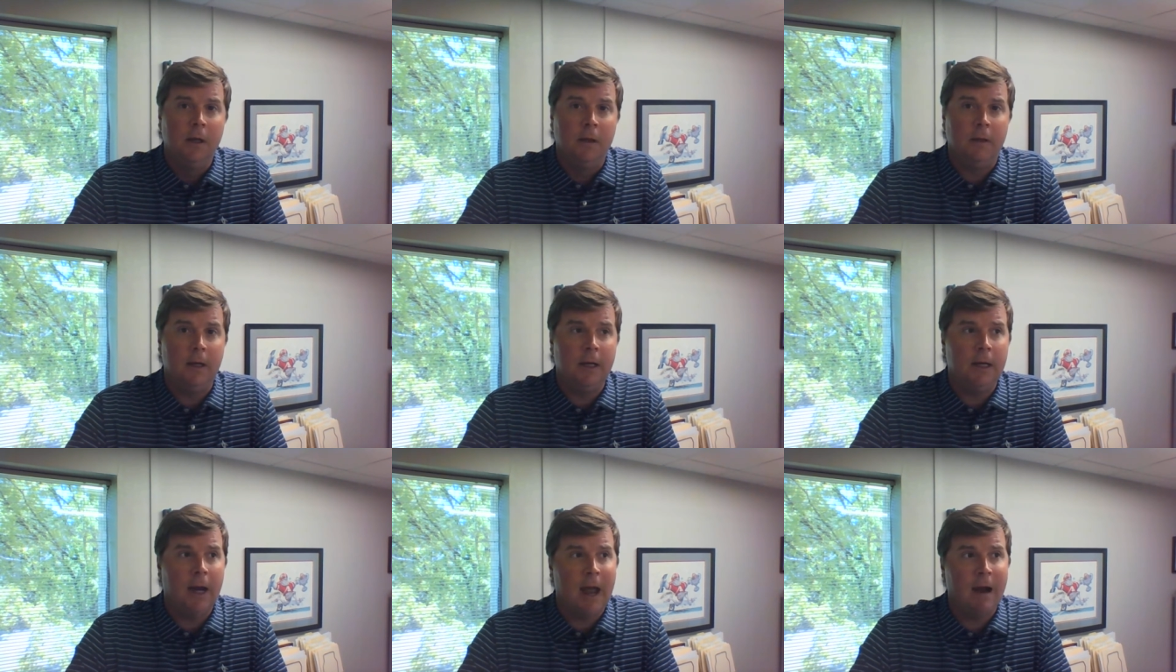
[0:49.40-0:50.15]

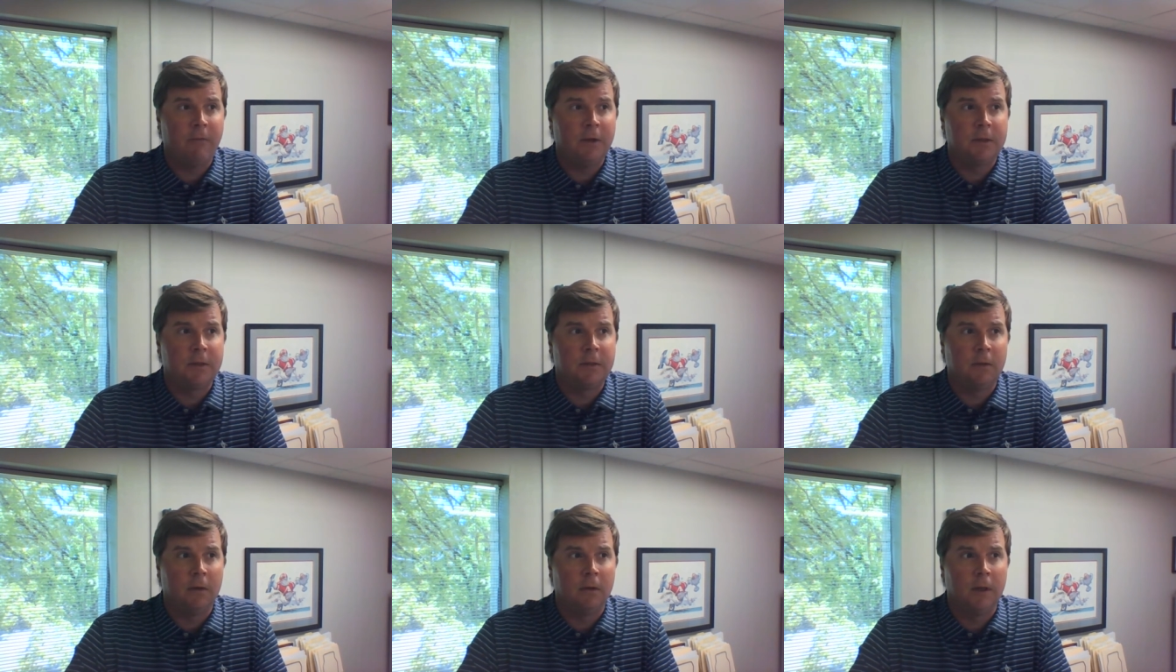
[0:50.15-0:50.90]
The average
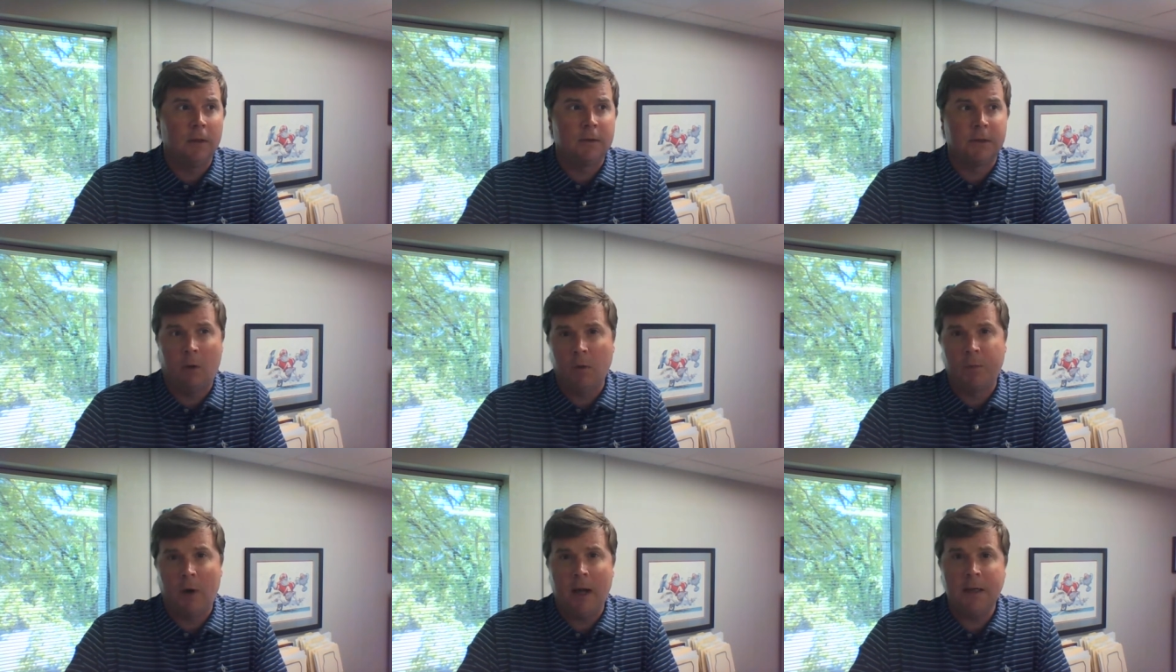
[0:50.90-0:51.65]

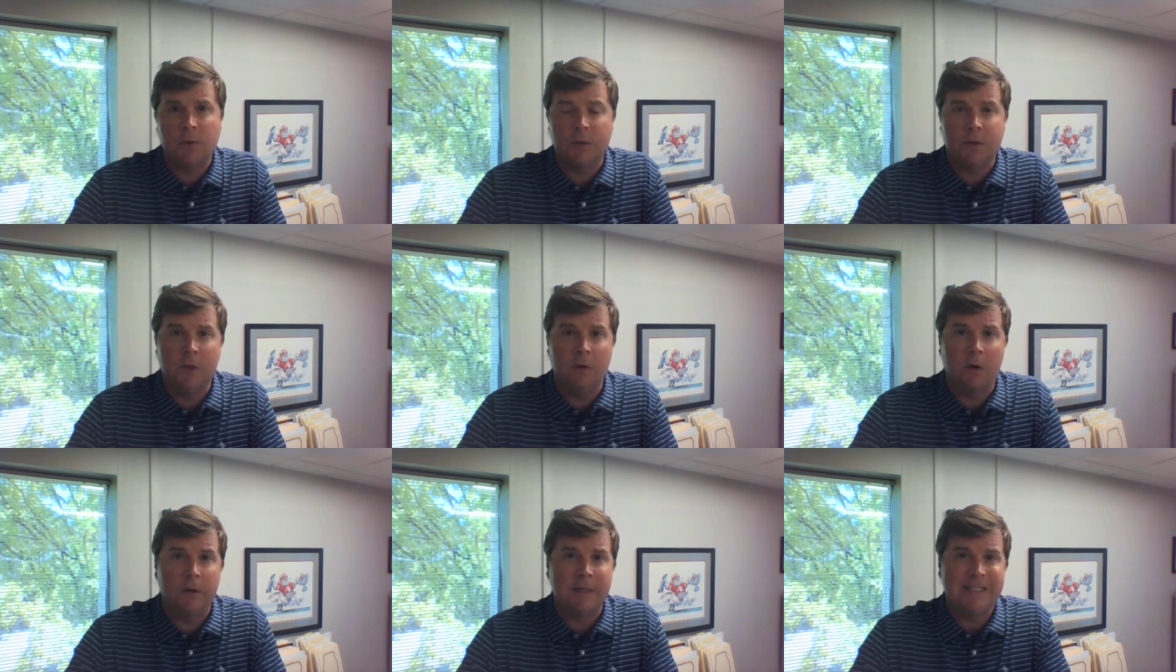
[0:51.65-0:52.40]
sold price was
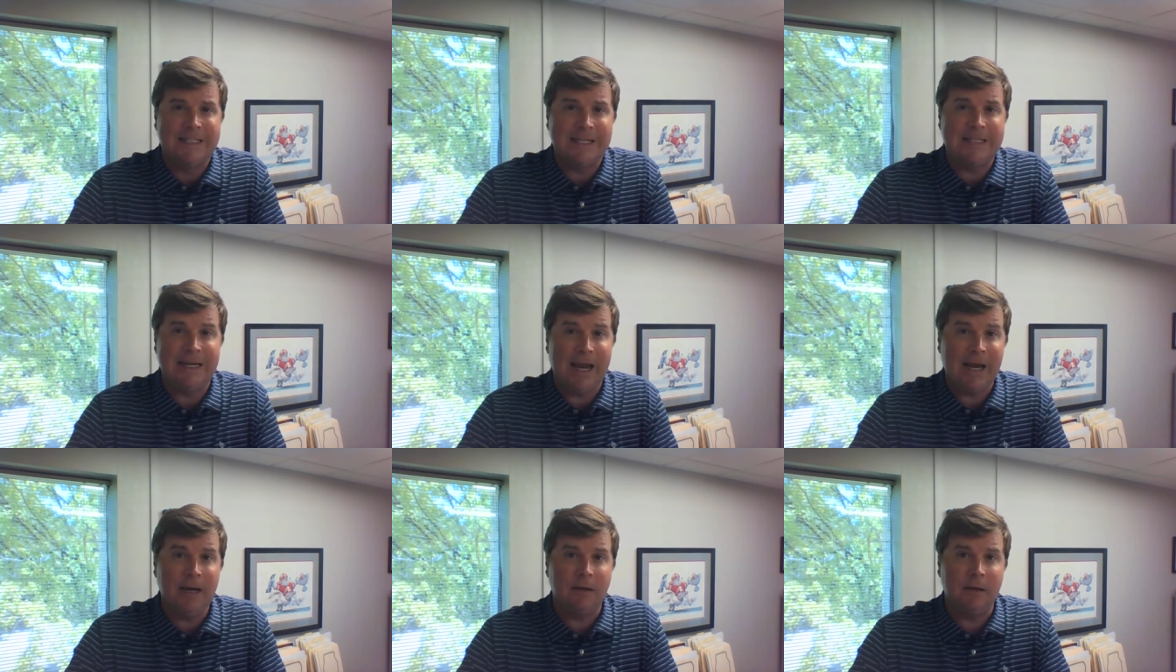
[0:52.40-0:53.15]

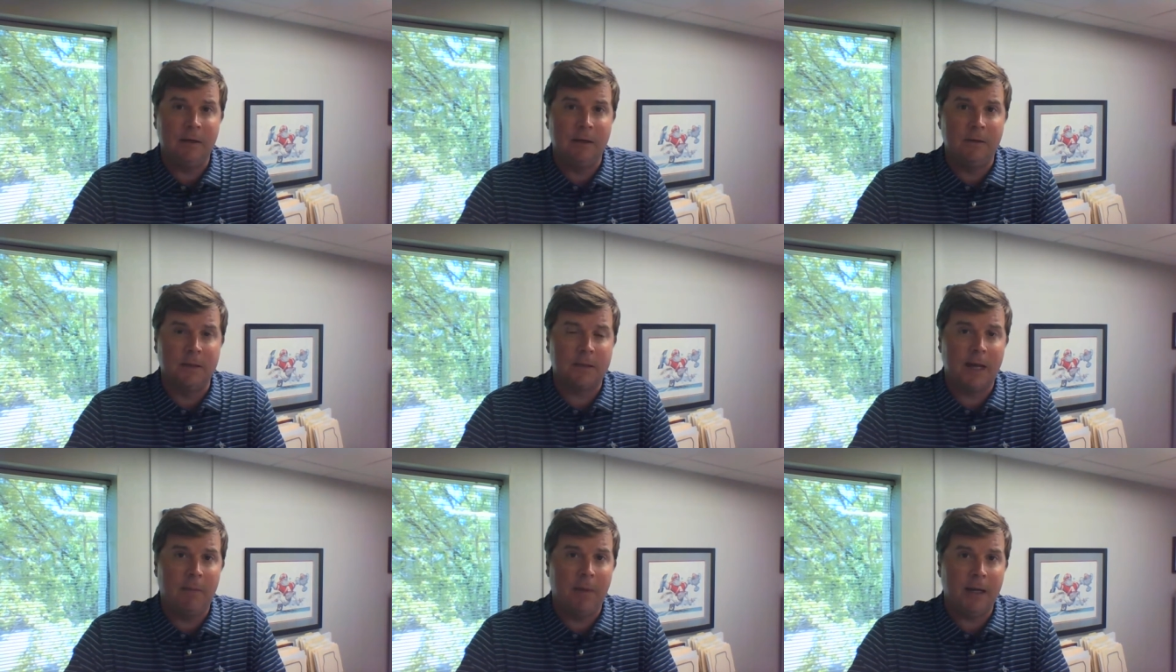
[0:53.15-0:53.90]
268 this
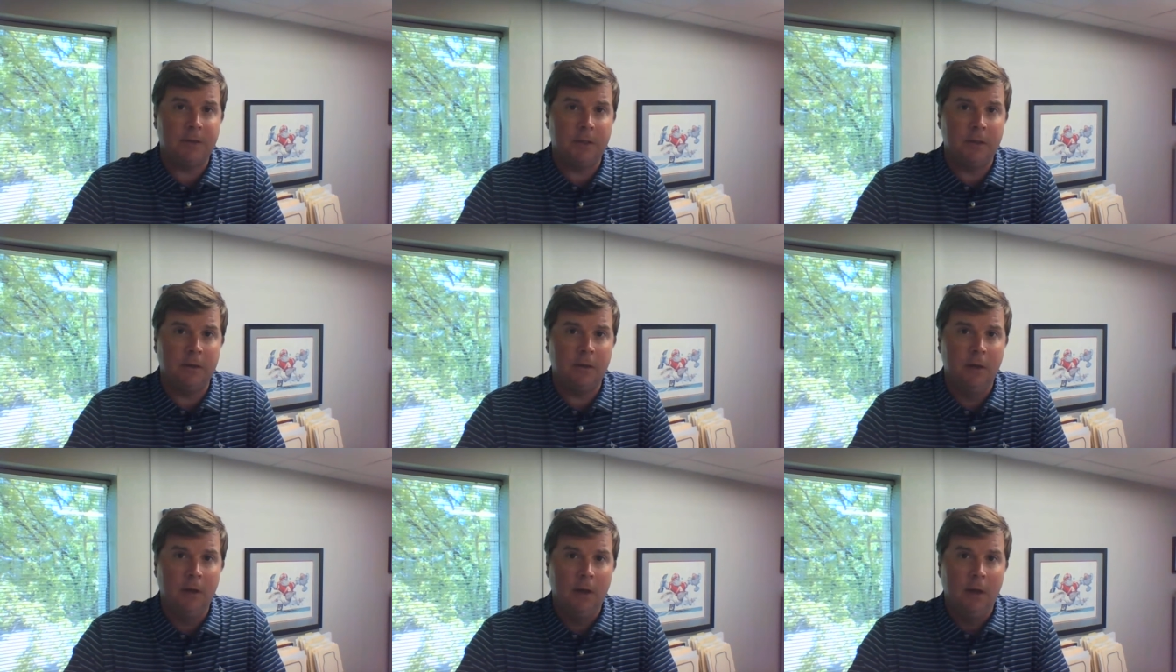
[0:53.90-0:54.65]
time last year,
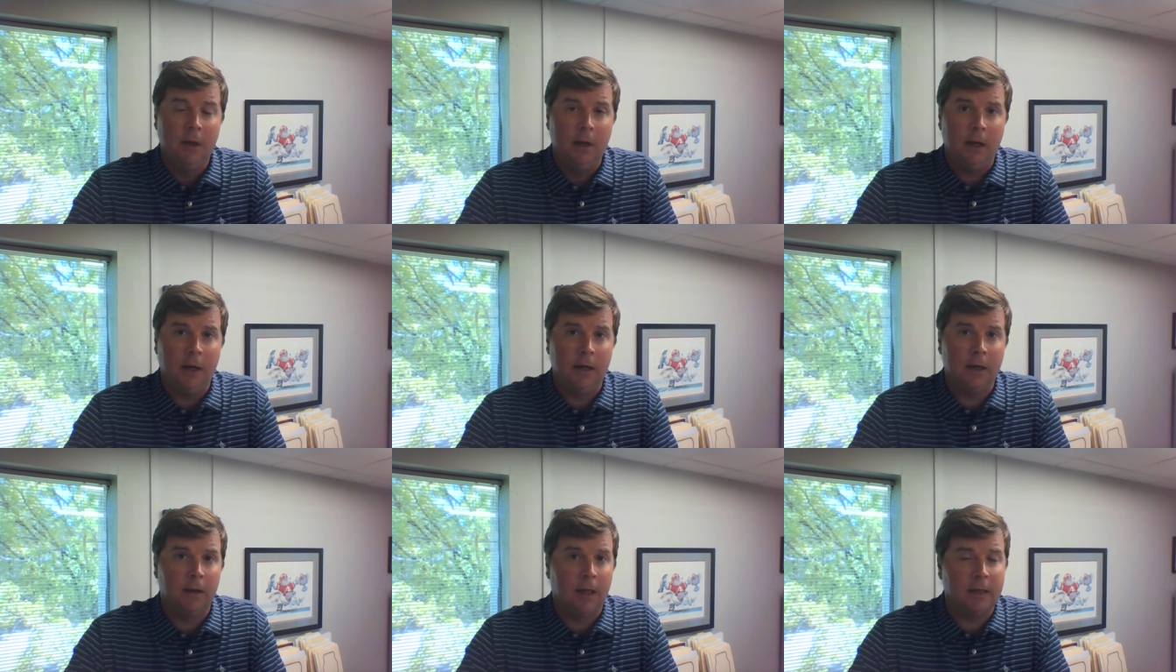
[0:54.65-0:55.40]

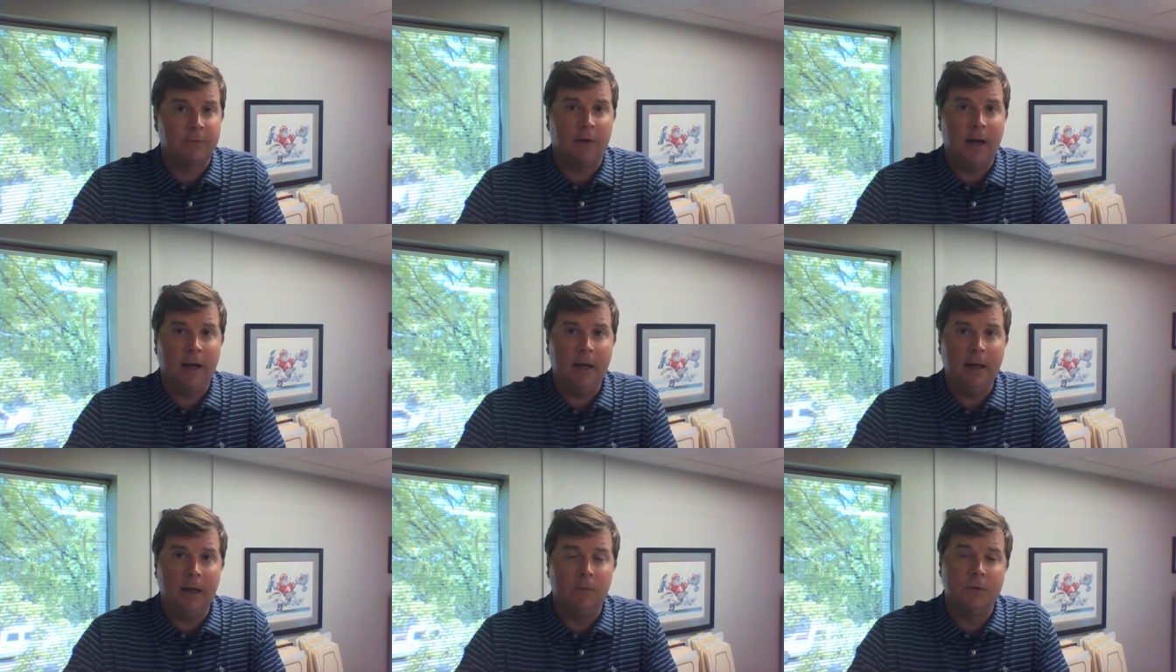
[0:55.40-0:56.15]
and last
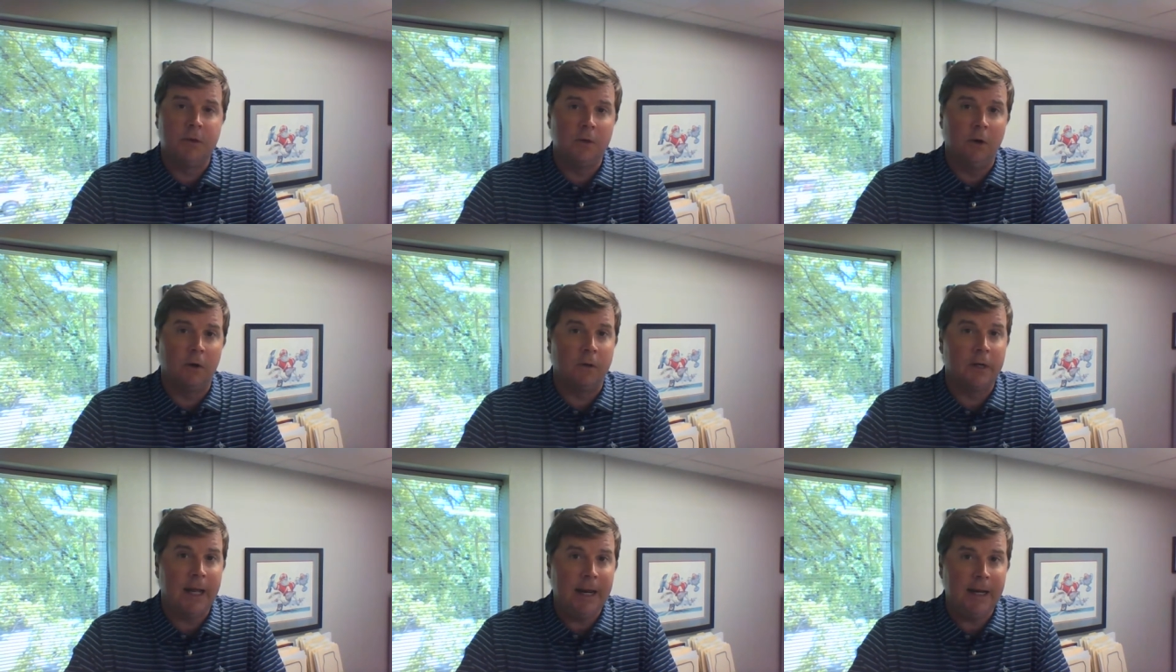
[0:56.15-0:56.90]
Friday it was
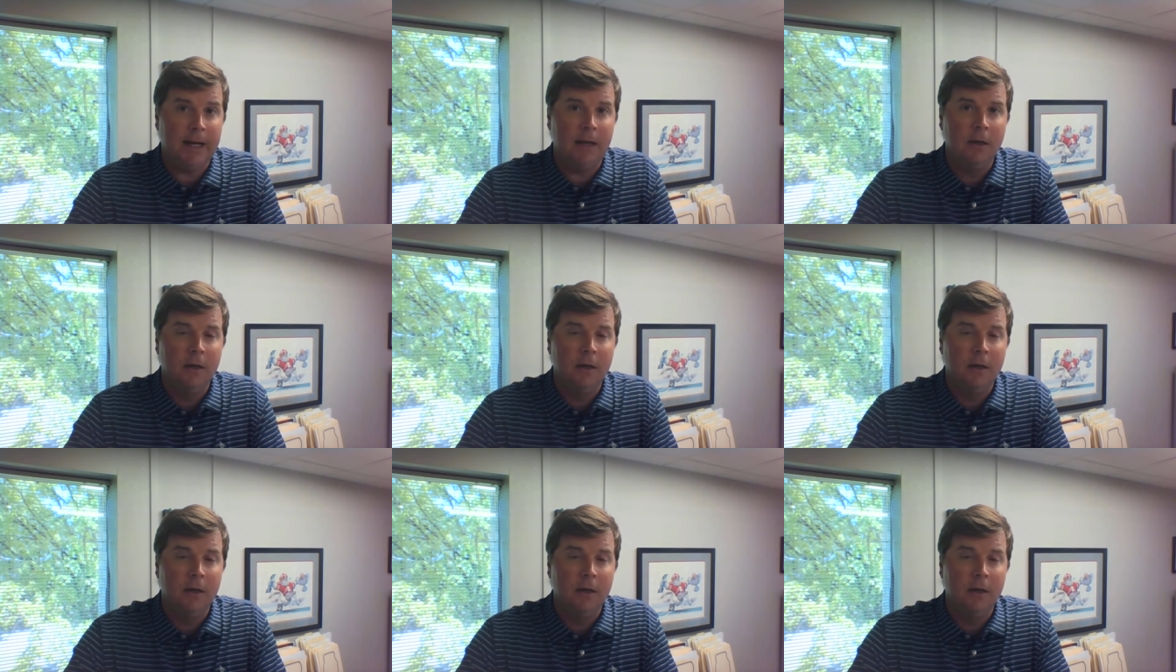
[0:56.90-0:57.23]
280.